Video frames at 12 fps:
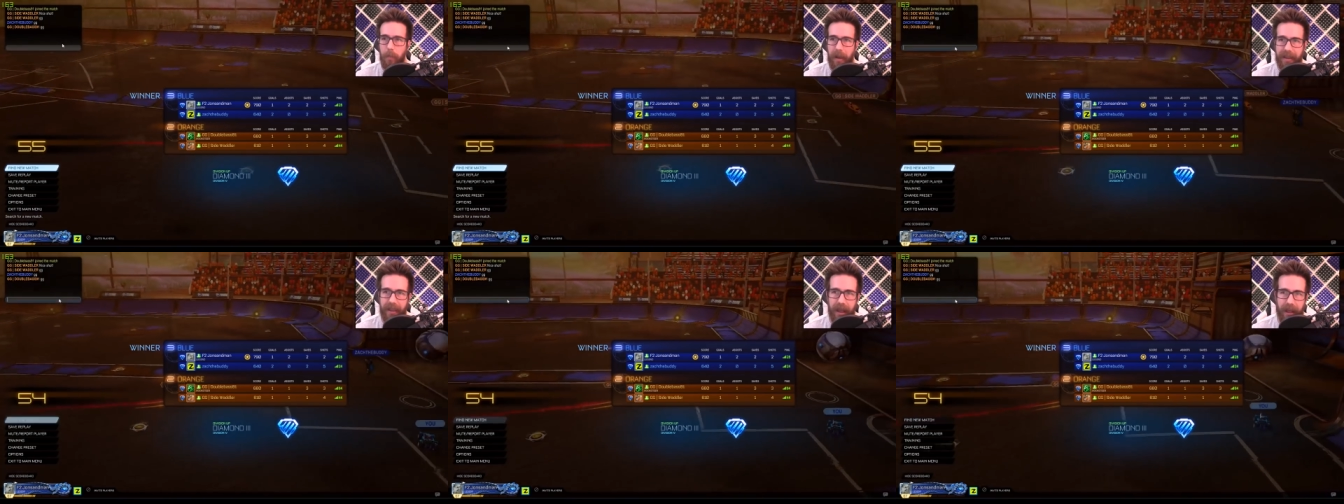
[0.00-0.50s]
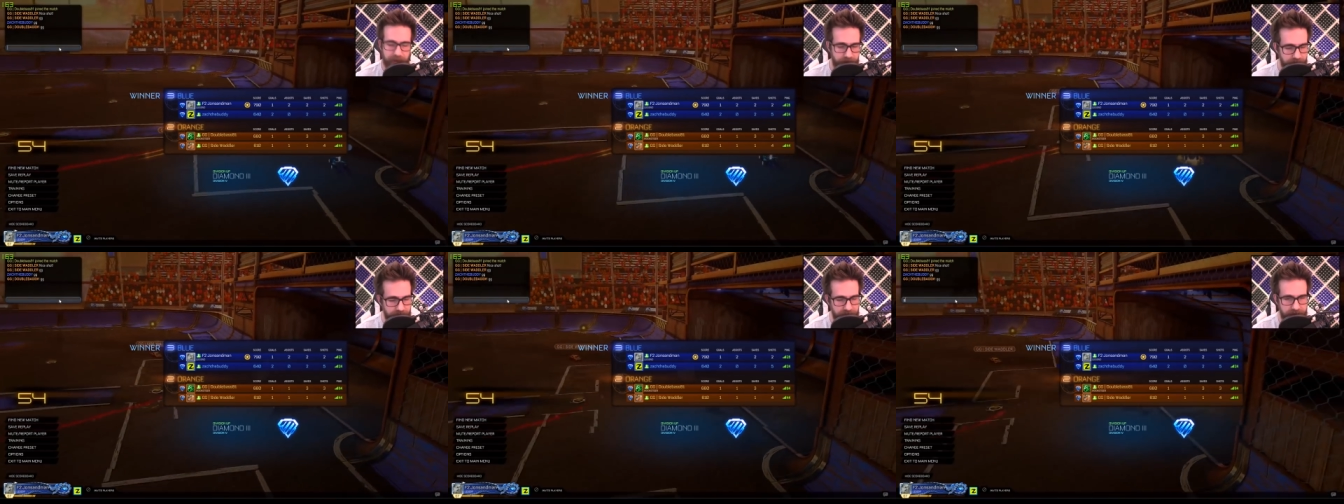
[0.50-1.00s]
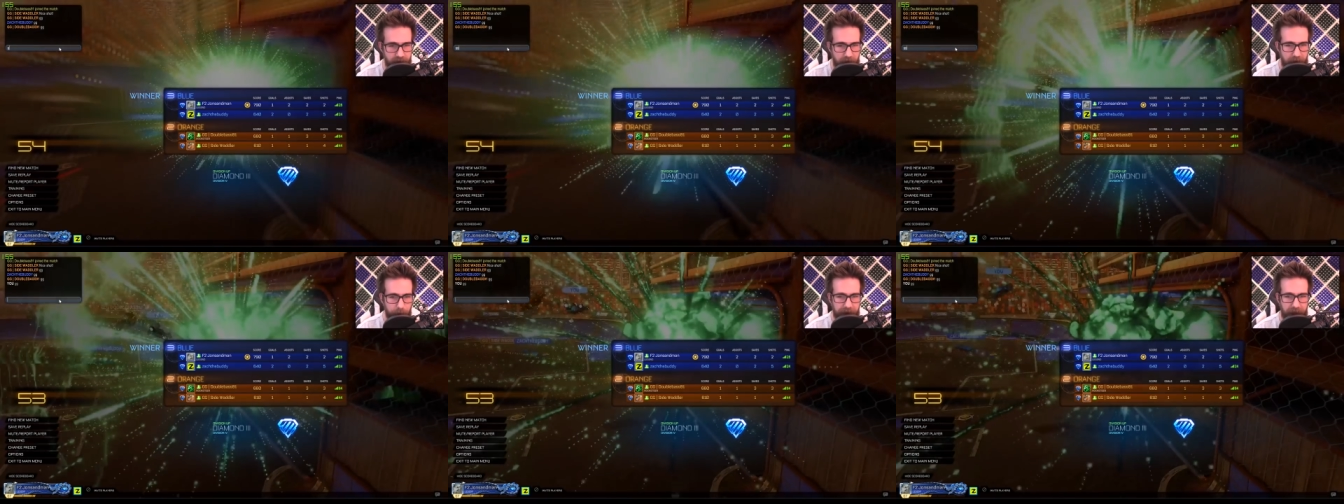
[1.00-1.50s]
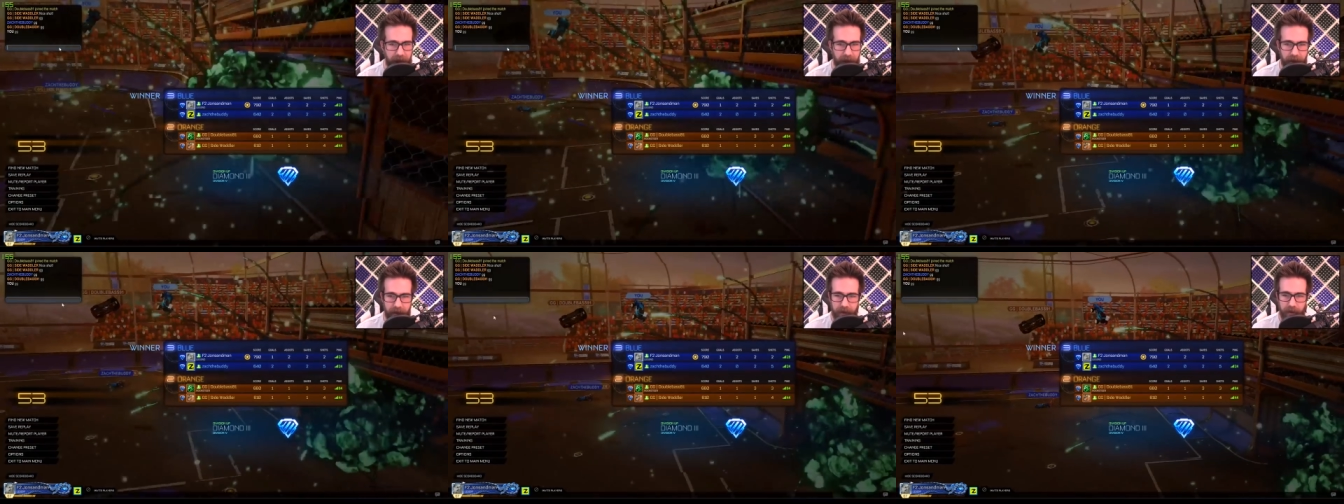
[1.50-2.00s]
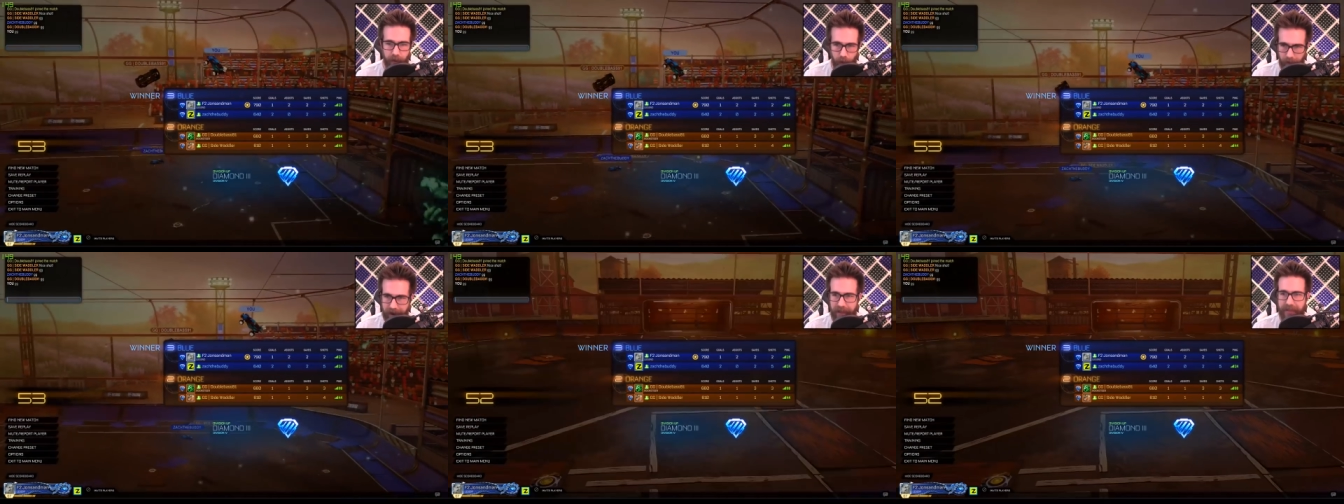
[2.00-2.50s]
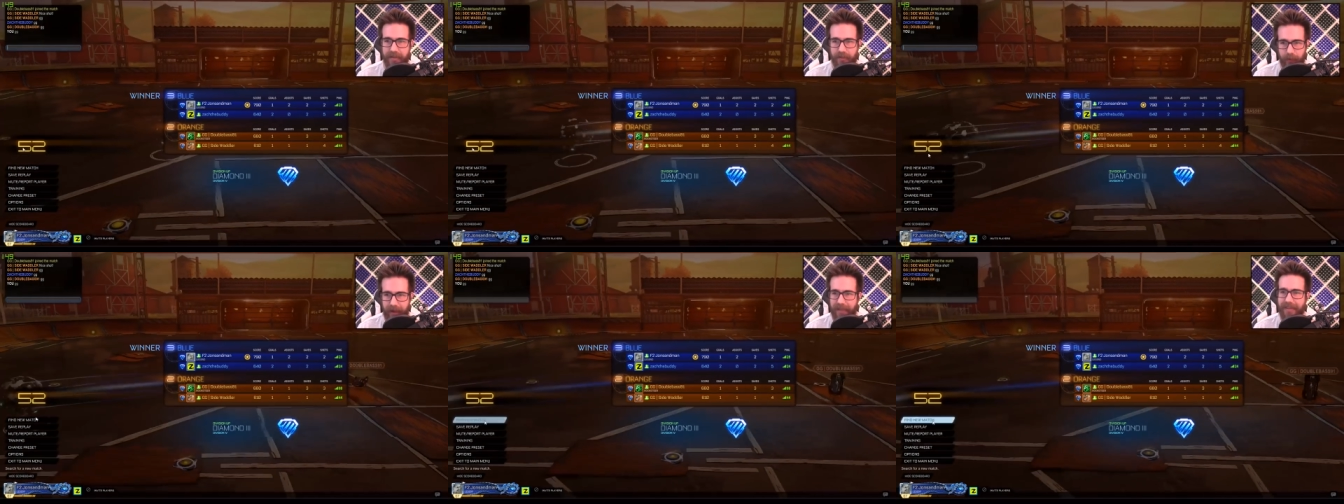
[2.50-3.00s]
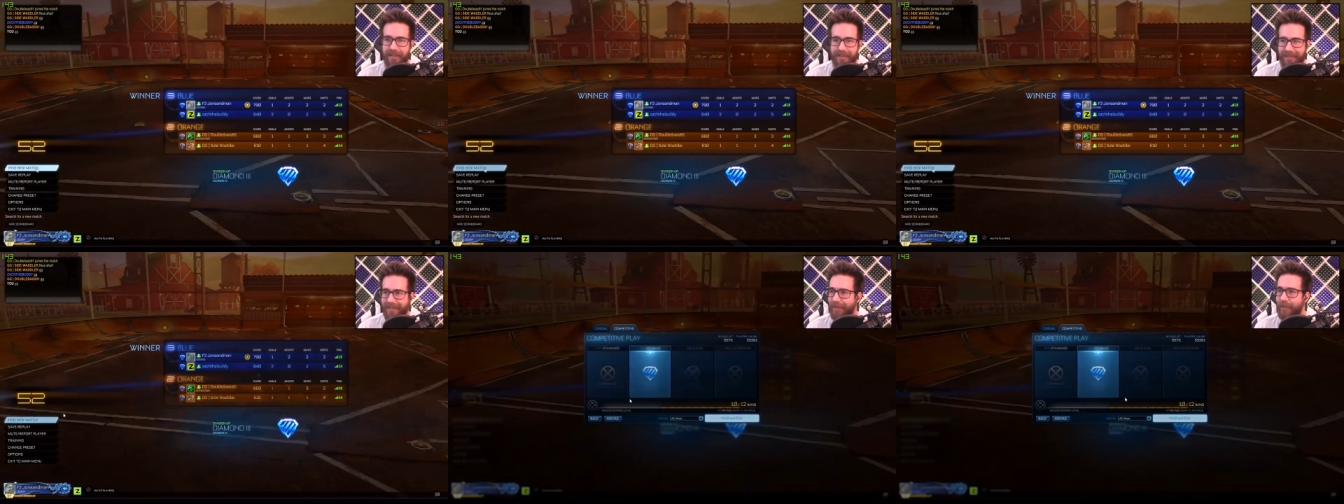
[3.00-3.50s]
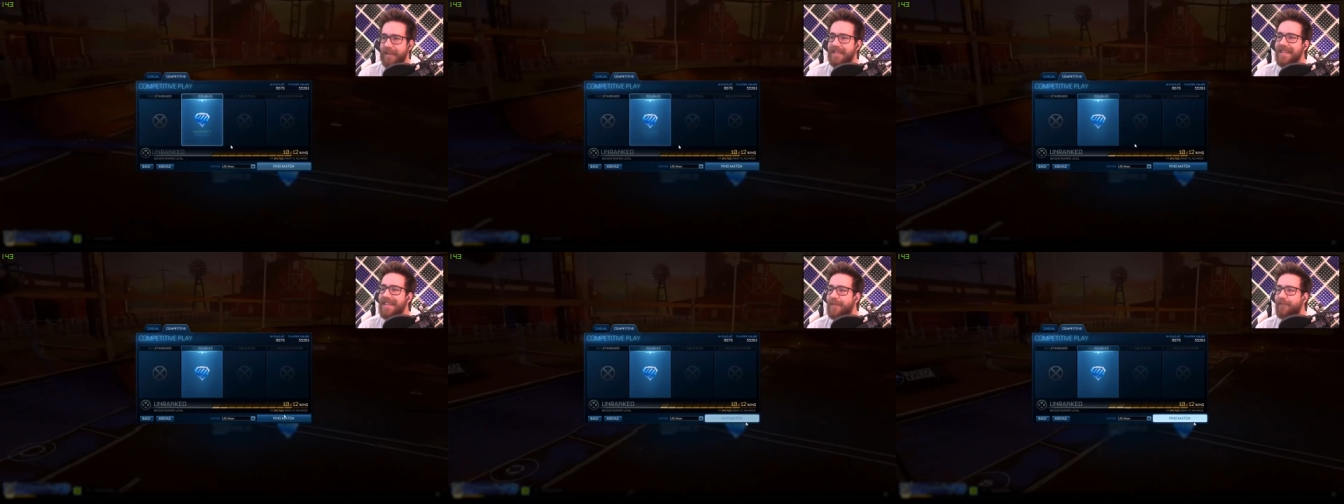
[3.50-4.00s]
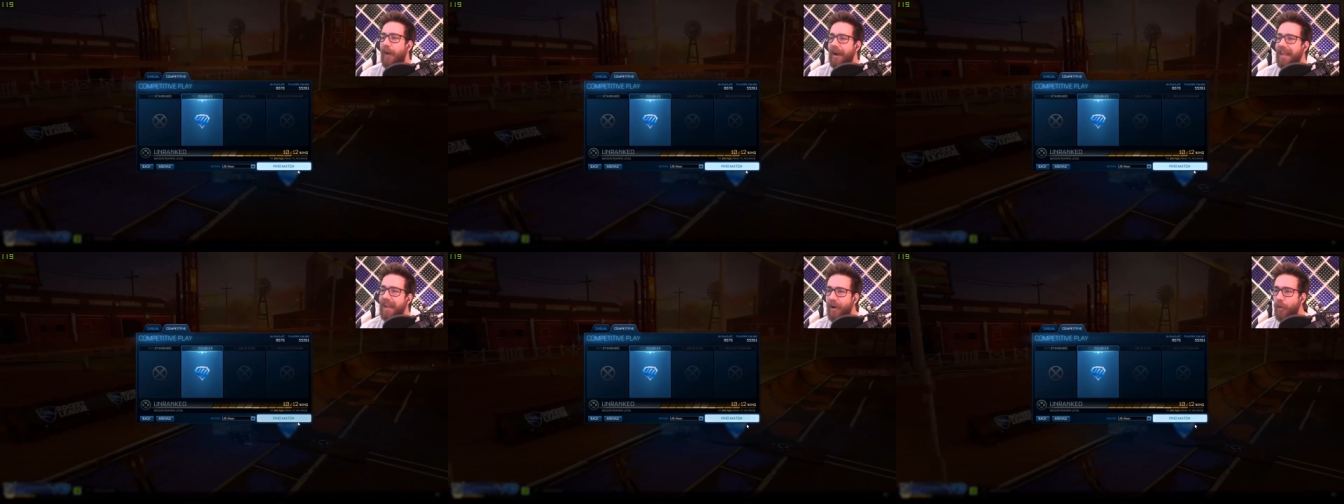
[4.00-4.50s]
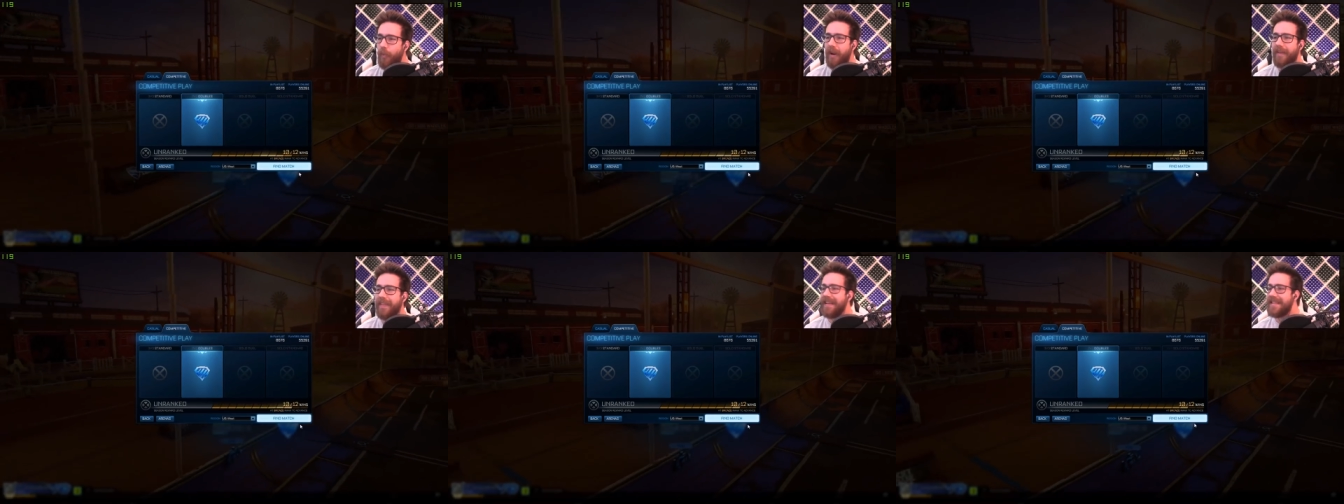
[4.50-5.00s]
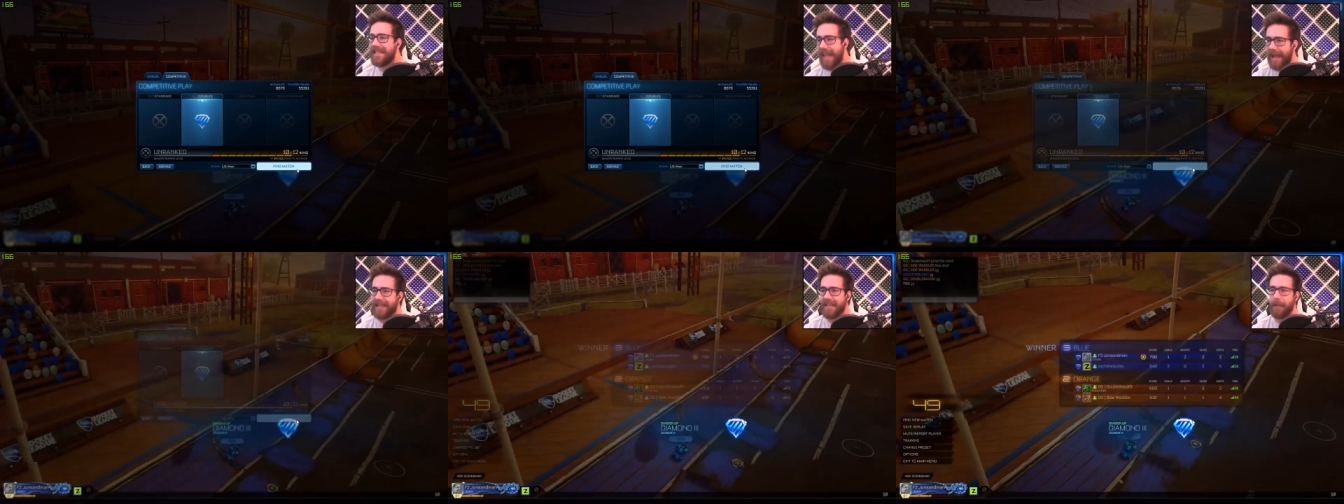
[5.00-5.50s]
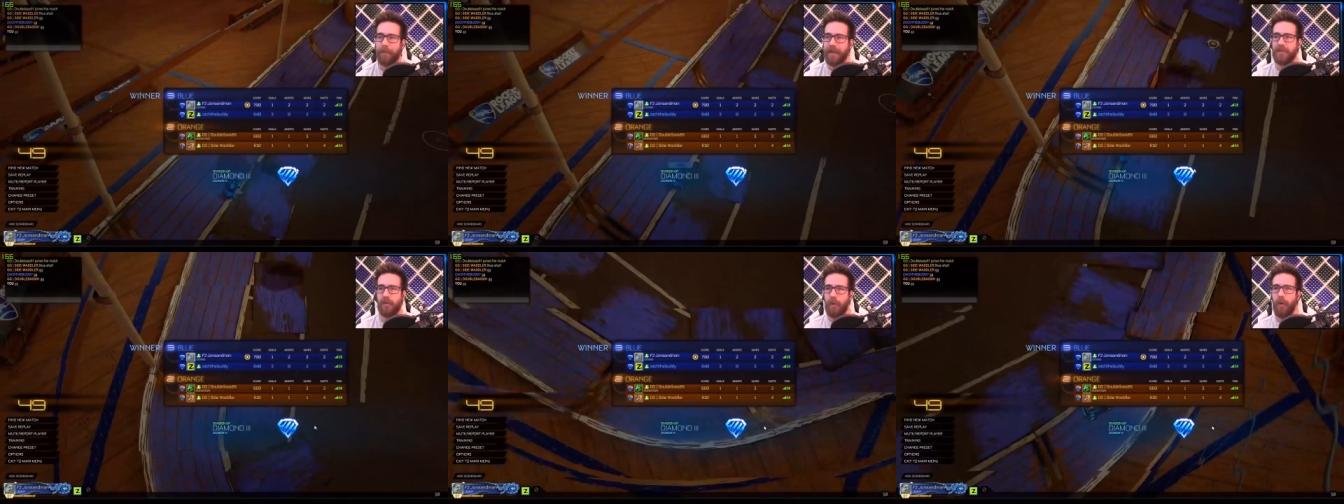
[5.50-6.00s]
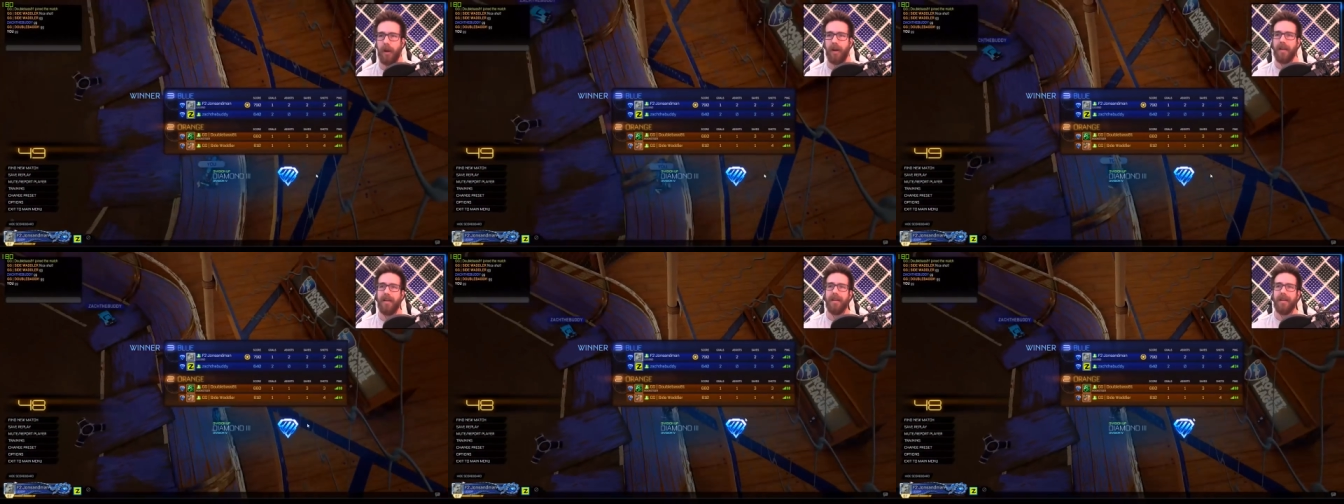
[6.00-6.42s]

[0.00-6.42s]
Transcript: my god, GG's. All right, we got this, we got this. Dude, isn't this funny? We are in the exact same place we were.